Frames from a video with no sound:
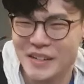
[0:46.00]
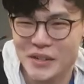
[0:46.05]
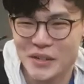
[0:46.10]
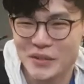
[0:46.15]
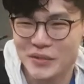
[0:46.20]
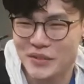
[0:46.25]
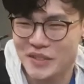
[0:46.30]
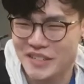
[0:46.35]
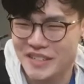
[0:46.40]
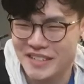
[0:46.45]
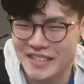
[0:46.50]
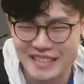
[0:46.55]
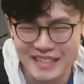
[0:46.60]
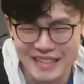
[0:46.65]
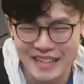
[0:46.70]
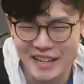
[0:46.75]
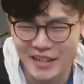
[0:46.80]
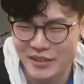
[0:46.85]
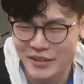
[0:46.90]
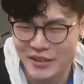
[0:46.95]
which is
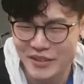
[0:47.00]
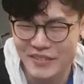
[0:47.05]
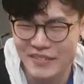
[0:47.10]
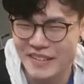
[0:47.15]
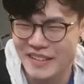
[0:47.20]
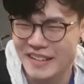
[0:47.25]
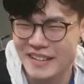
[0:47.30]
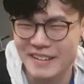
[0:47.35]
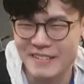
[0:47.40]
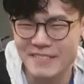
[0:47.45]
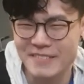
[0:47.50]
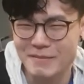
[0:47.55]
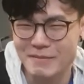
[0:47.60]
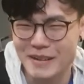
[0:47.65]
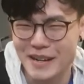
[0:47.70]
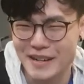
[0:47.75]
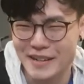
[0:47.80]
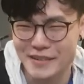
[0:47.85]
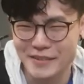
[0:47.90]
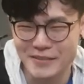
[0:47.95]
the equivalent of
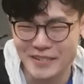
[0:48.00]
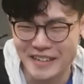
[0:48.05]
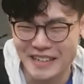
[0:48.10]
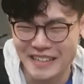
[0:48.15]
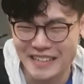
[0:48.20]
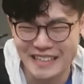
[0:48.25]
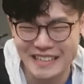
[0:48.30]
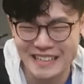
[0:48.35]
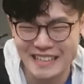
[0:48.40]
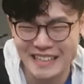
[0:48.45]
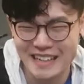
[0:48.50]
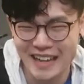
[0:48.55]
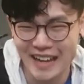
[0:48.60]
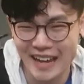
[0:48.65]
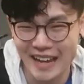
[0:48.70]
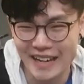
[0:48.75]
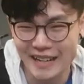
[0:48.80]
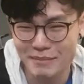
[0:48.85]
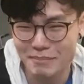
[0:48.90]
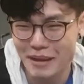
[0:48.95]
about, what,
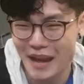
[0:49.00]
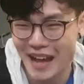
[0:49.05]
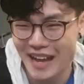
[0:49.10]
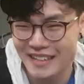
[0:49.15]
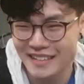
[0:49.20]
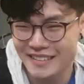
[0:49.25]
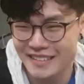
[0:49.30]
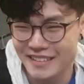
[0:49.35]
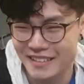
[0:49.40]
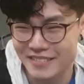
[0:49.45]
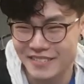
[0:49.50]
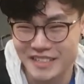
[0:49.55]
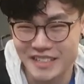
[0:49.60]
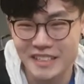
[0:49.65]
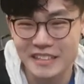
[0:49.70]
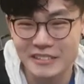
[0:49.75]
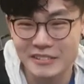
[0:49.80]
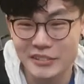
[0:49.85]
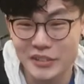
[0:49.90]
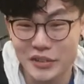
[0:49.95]
8 packs of
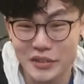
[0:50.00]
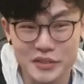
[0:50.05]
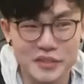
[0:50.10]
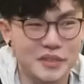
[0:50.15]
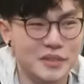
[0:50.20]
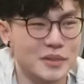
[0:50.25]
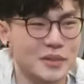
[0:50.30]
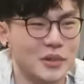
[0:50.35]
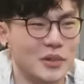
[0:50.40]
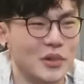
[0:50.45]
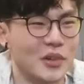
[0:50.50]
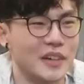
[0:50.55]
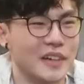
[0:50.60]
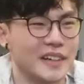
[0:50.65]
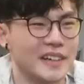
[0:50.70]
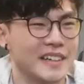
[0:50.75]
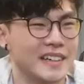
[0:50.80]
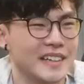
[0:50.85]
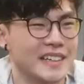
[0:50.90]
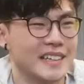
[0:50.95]
Shin noodles
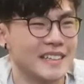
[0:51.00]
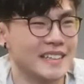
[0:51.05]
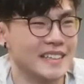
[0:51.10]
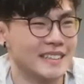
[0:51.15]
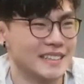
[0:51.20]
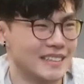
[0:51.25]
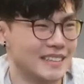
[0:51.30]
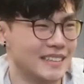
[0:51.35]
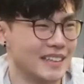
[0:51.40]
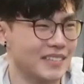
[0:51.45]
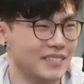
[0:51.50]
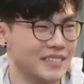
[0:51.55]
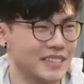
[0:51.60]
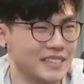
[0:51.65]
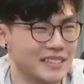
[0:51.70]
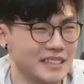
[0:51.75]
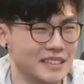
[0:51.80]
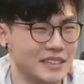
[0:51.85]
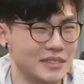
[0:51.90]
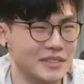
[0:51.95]
or
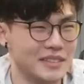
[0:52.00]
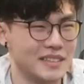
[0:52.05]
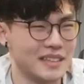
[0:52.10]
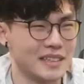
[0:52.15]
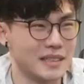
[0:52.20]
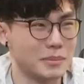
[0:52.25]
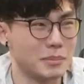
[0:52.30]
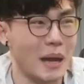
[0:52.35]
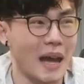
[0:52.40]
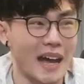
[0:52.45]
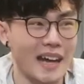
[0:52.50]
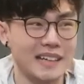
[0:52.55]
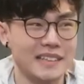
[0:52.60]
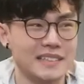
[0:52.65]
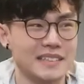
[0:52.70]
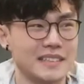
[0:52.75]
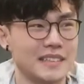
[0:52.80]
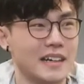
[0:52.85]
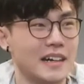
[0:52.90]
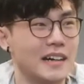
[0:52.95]
7 to 6
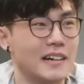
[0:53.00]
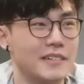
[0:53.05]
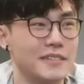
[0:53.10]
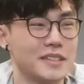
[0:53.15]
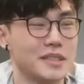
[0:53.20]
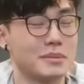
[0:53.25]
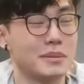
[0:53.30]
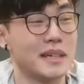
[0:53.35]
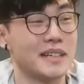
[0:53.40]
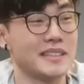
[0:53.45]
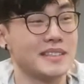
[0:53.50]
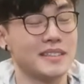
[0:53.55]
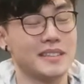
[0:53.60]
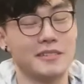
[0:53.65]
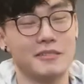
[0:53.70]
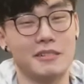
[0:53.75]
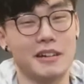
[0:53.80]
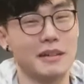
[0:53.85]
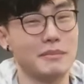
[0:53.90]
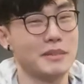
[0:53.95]
packs of
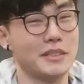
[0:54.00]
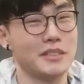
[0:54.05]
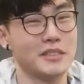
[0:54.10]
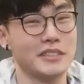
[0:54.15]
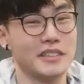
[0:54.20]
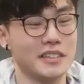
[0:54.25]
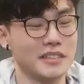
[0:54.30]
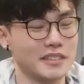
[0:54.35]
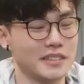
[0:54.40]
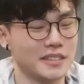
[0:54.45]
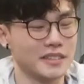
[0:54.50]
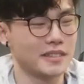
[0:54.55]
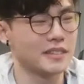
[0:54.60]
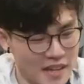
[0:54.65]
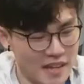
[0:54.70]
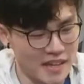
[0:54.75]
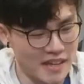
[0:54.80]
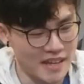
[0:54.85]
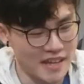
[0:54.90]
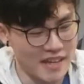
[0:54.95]
spicy ramen noodles?
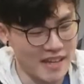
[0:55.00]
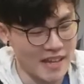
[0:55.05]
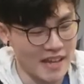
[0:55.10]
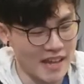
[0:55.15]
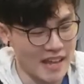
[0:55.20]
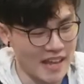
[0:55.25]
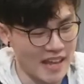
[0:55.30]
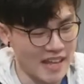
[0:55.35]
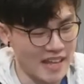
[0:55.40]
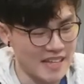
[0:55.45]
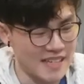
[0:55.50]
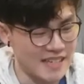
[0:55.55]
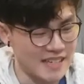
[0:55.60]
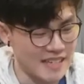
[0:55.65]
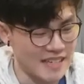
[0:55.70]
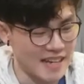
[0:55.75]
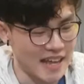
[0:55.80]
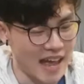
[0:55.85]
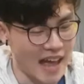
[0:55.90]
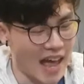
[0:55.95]
Is
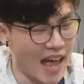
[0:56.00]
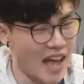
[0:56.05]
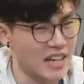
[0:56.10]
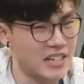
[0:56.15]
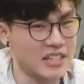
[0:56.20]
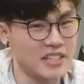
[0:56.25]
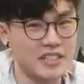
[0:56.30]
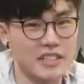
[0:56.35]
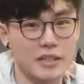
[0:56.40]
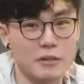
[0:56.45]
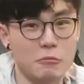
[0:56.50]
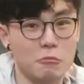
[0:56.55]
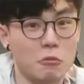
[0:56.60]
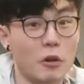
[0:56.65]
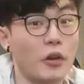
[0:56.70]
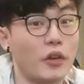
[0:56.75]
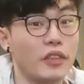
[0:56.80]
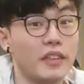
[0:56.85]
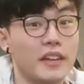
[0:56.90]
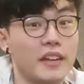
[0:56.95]
it actually
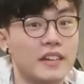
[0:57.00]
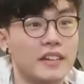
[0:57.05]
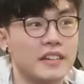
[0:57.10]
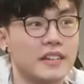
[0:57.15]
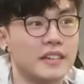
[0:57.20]
worth it?